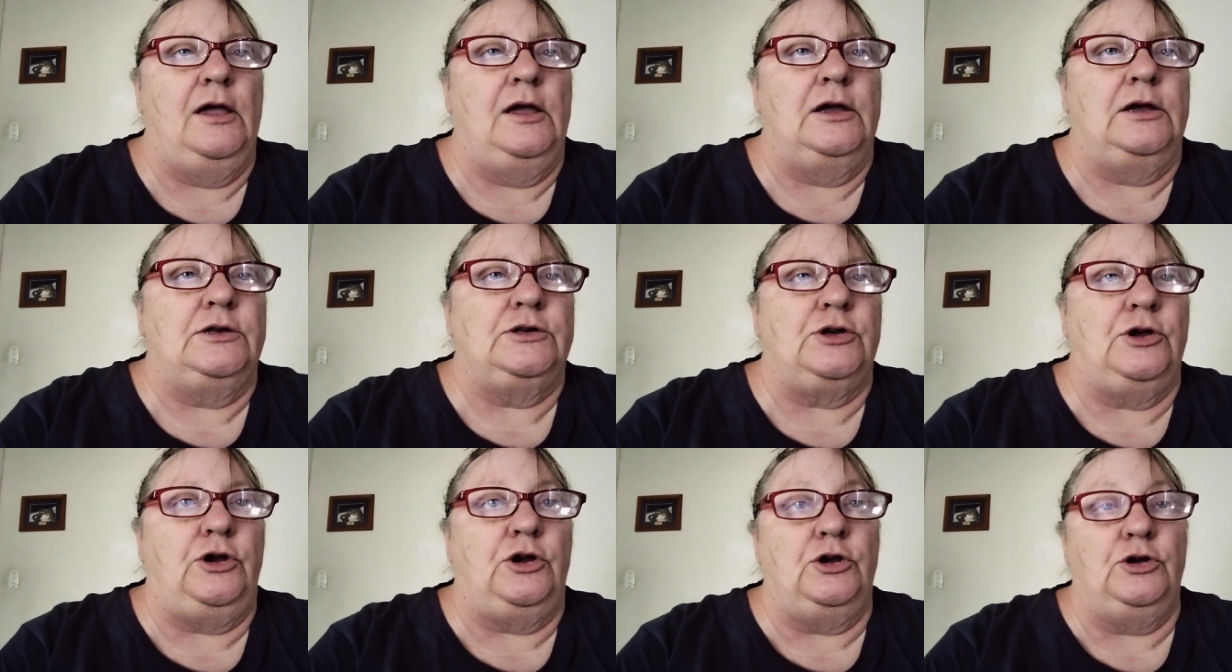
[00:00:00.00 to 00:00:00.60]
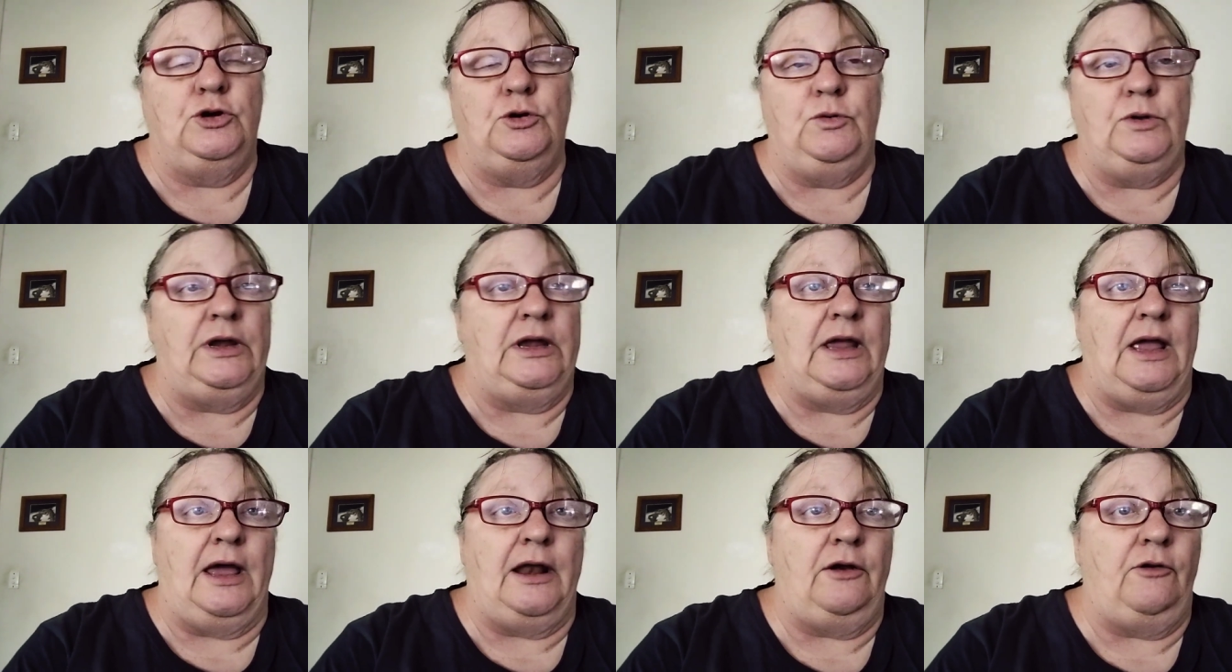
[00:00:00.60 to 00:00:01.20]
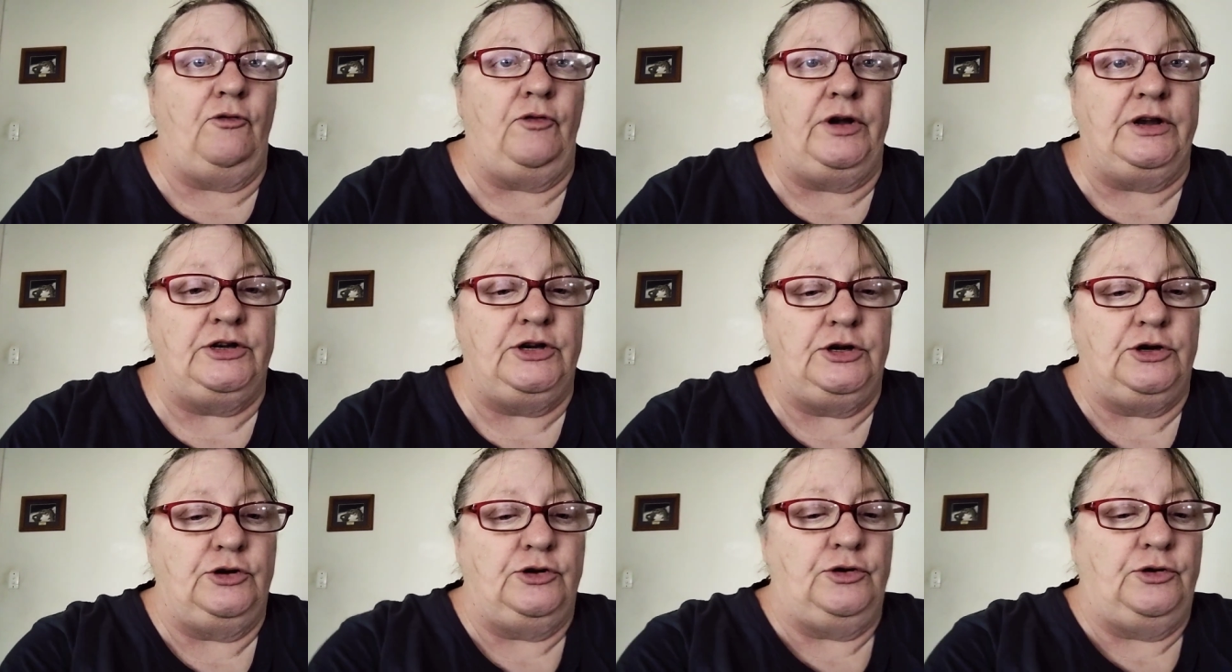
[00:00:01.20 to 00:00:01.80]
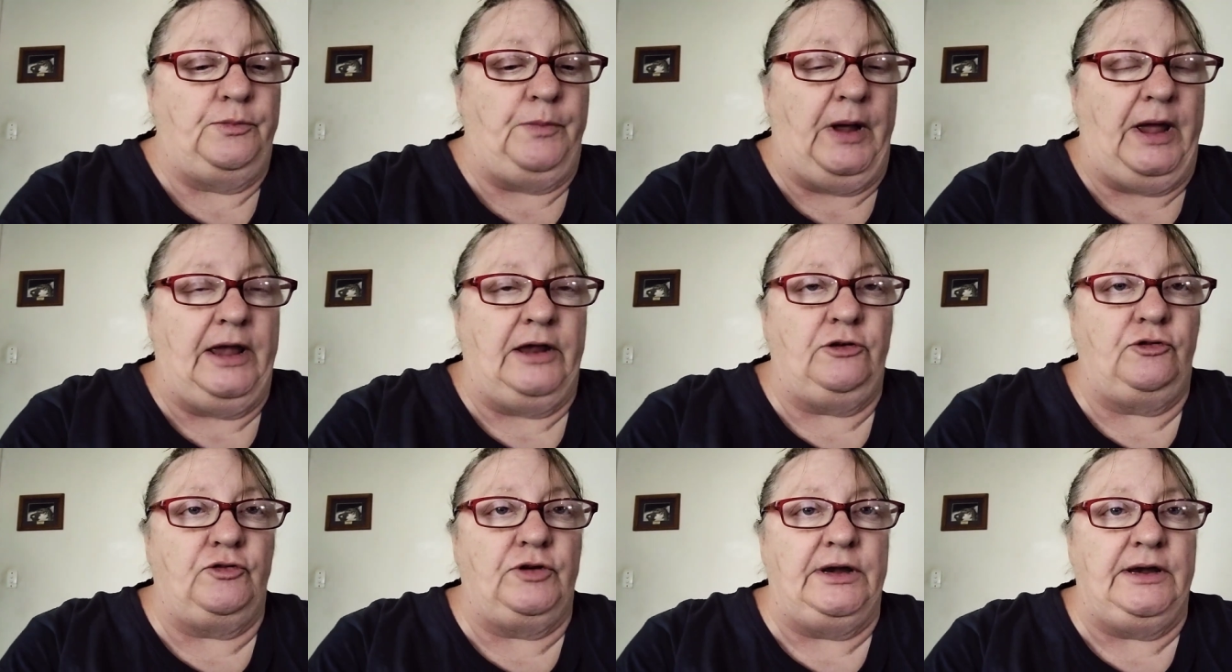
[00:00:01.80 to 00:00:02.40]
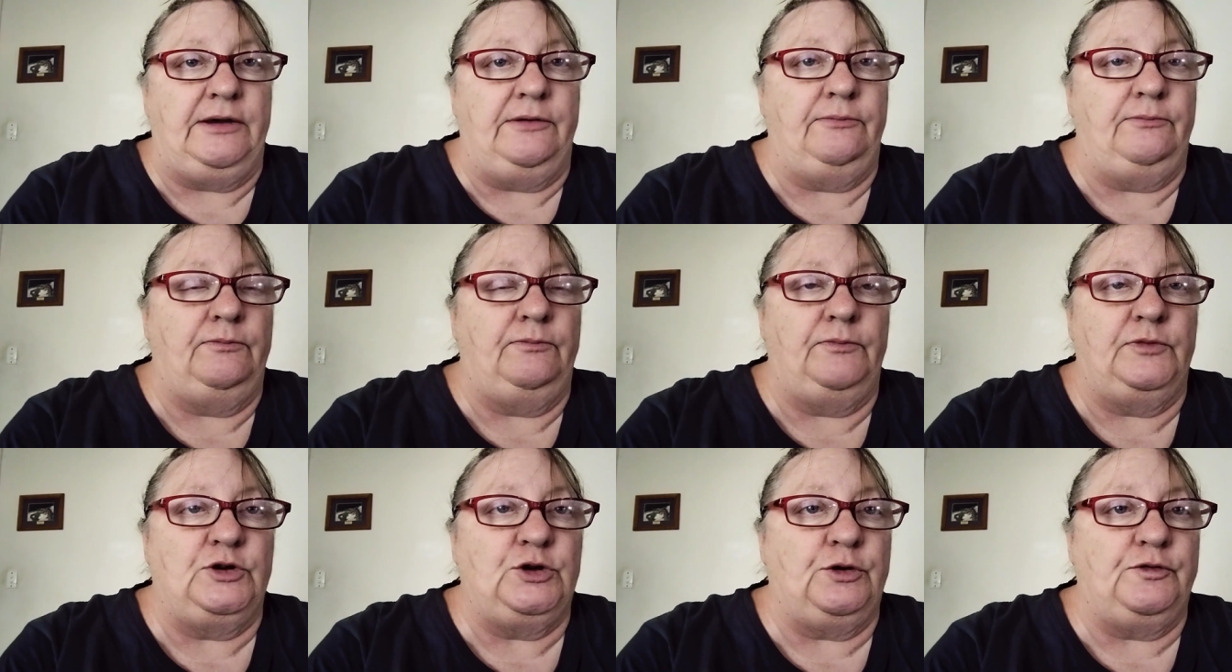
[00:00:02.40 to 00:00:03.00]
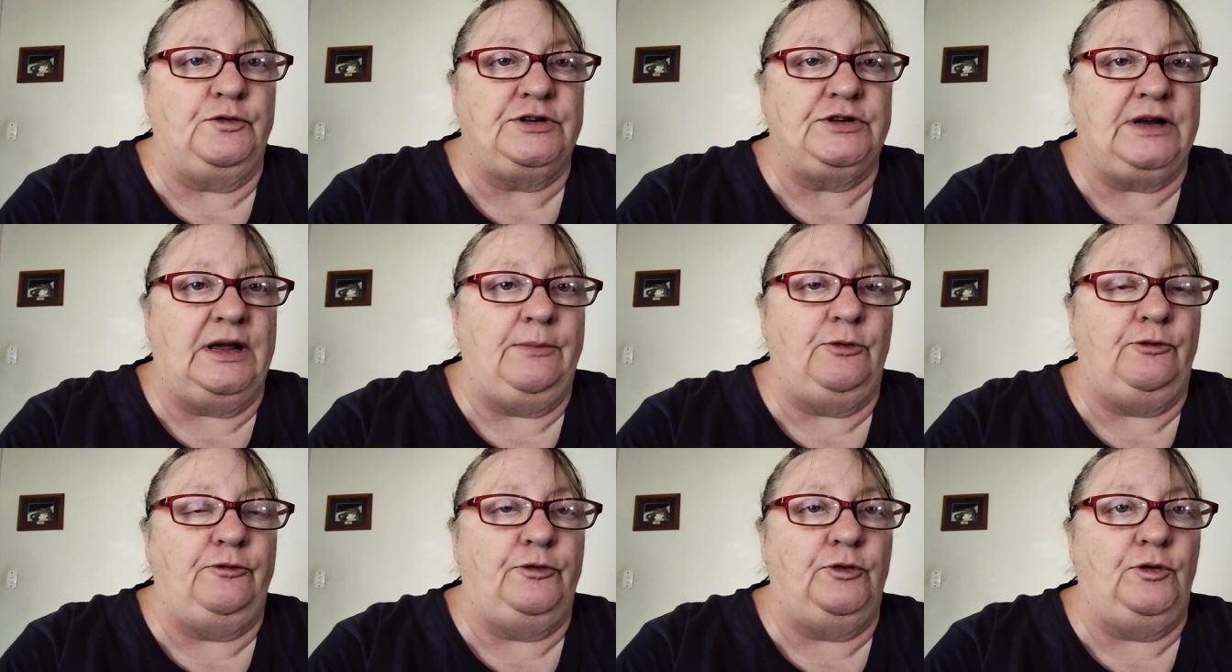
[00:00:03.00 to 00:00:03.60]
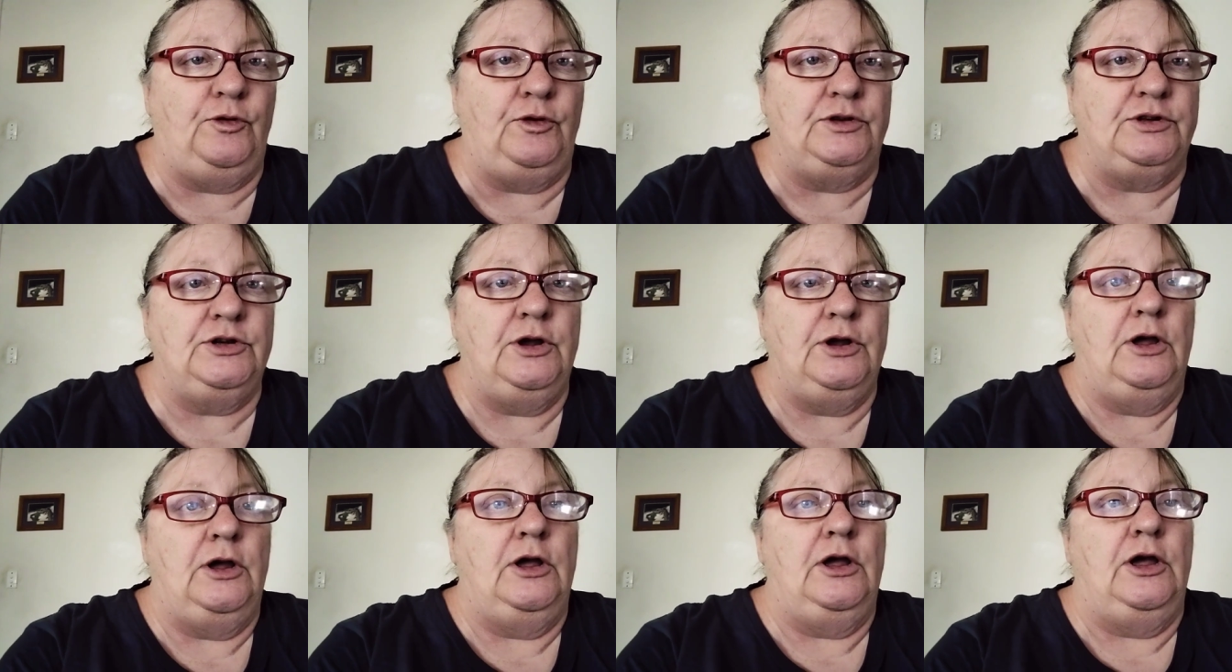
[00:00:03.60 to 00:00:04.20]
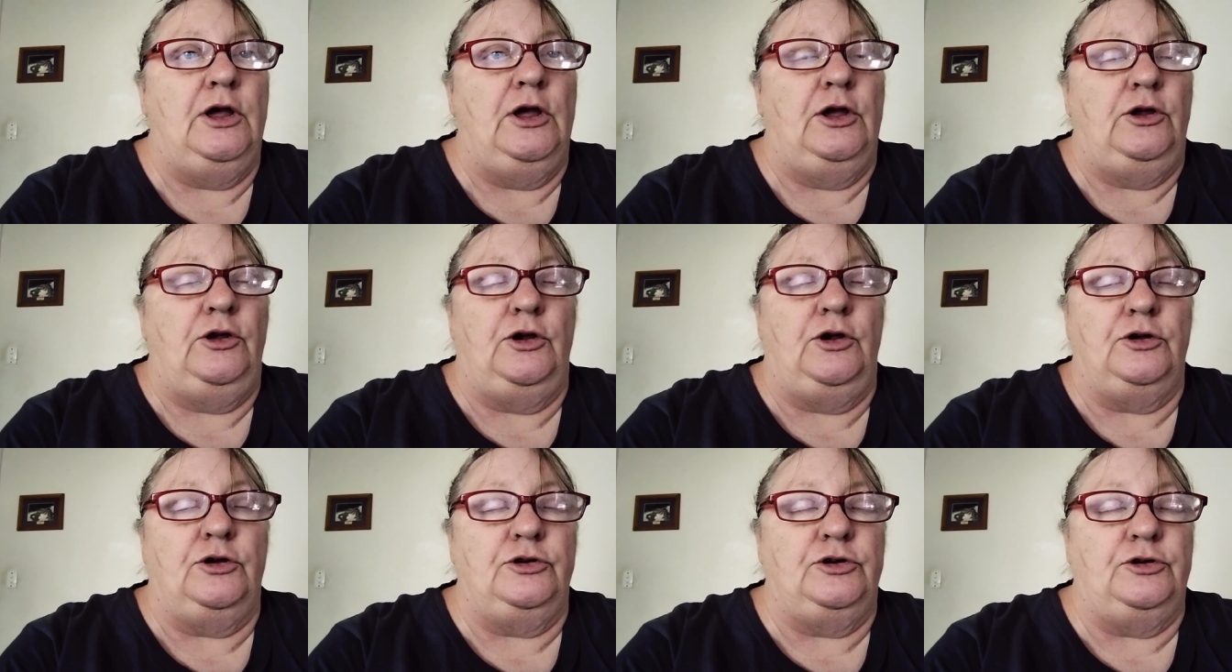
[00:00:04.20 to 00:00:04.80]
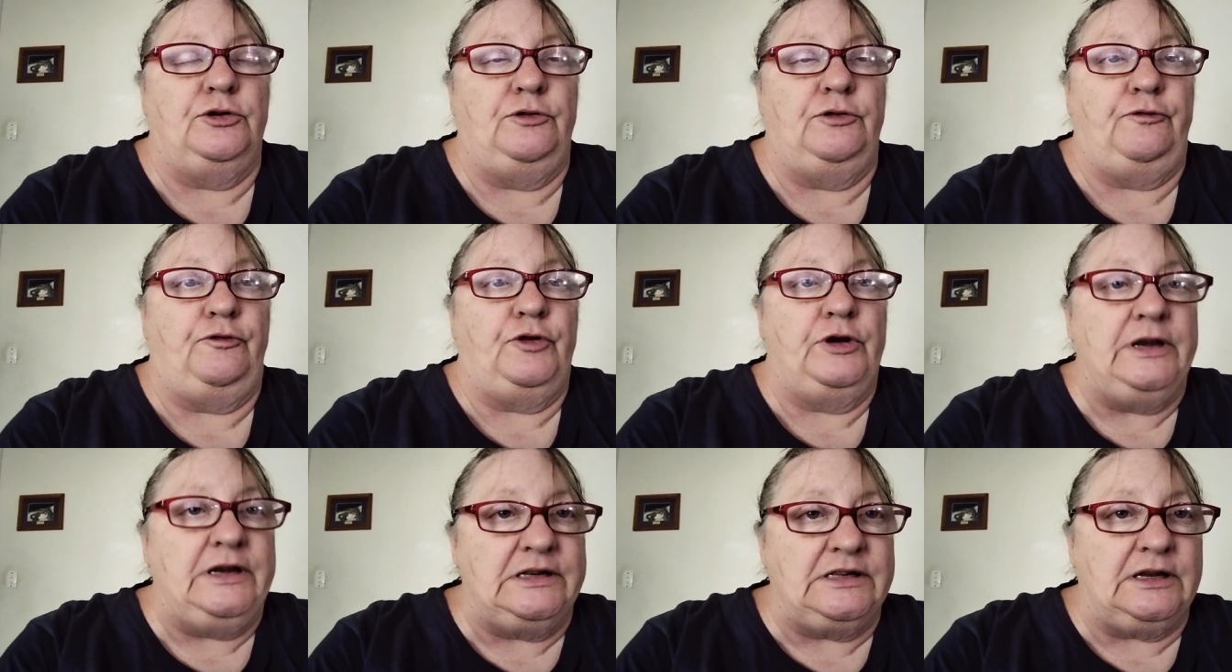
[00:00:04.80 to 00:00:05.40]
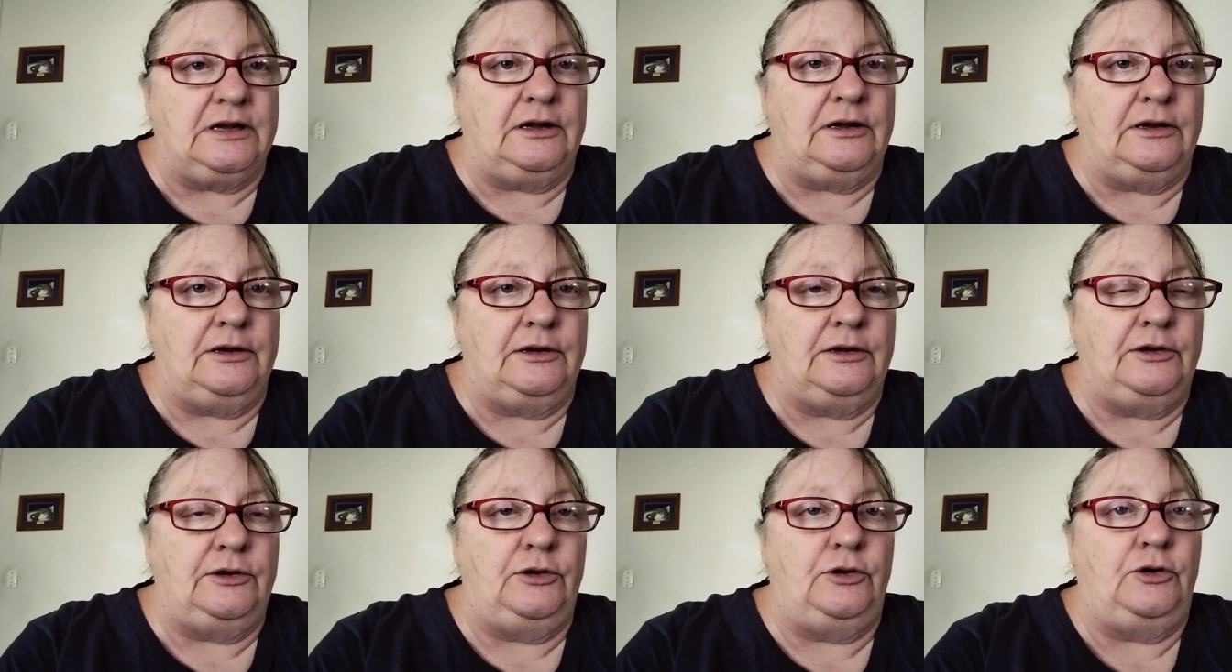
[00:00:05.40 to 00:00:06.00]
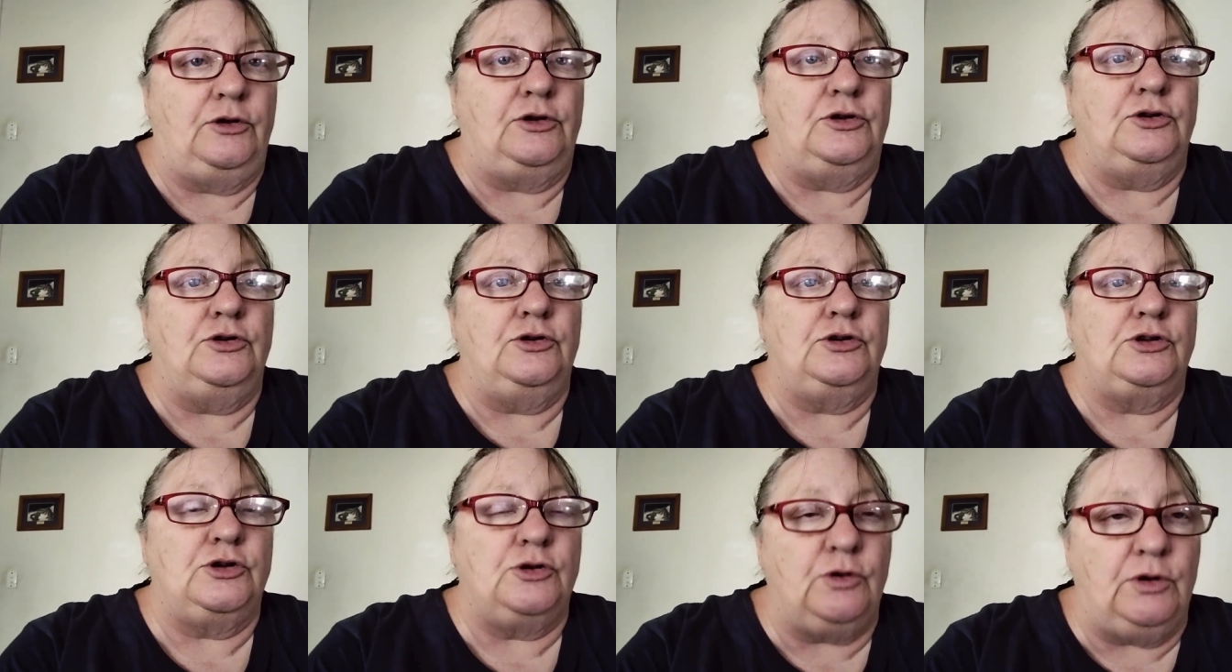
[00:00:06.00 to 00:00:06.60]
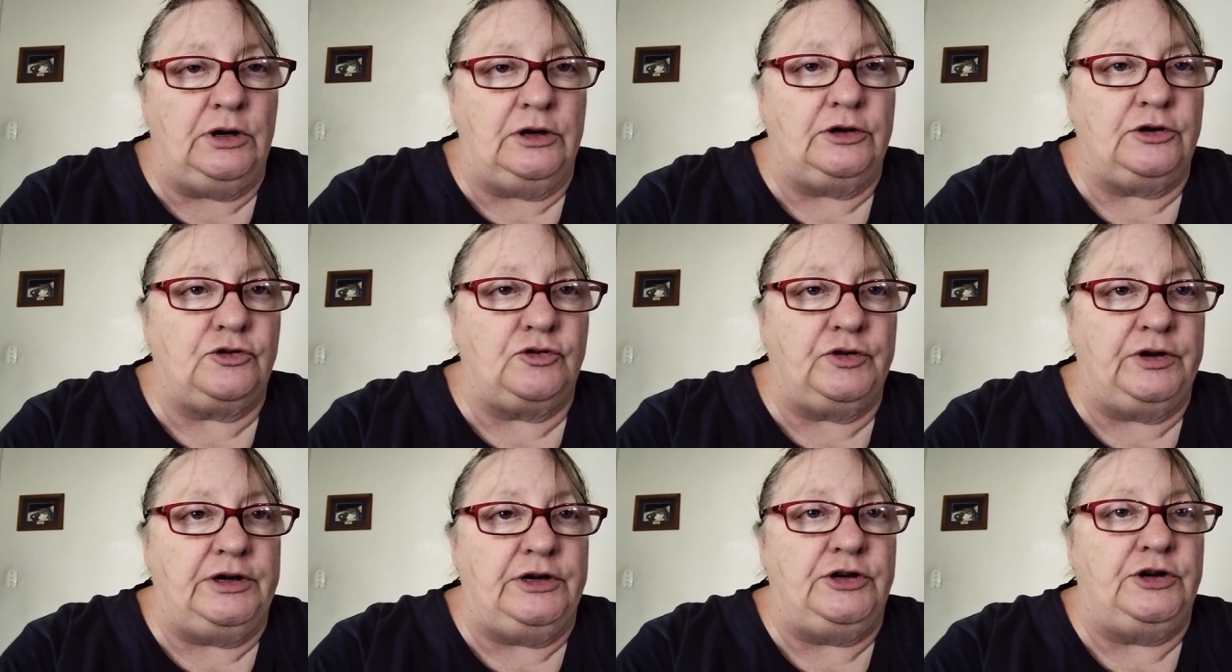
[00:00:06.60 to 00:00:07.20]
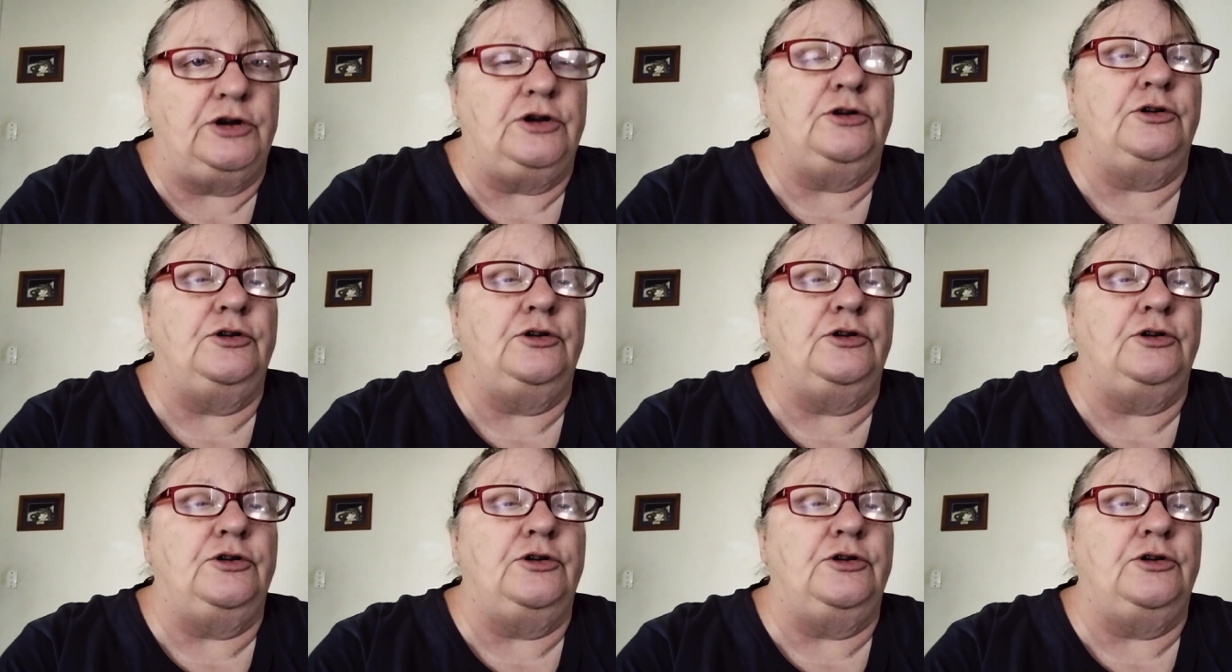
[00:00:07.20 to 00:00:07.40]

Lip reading: So you can do it in categories. You can do pantry, shelf-stable foods, you can do freezer, you can do toiletries, you can do